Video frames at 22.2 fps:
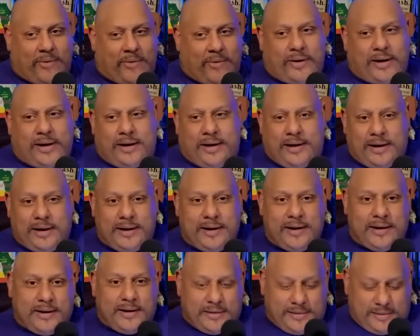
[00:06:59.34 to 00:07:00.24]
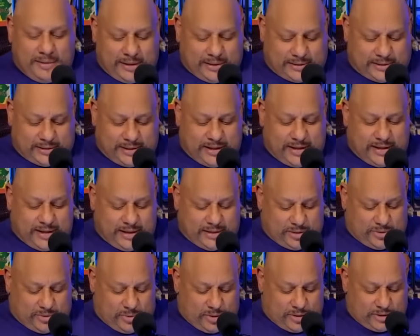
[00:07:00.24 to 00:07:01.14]
we're okay. listening to this
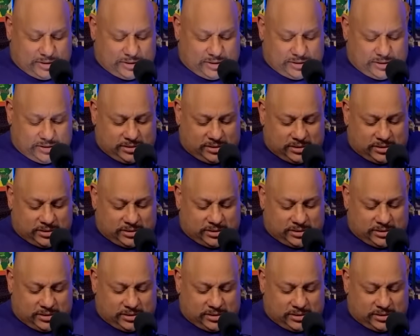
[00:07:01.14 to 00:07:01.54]
horse.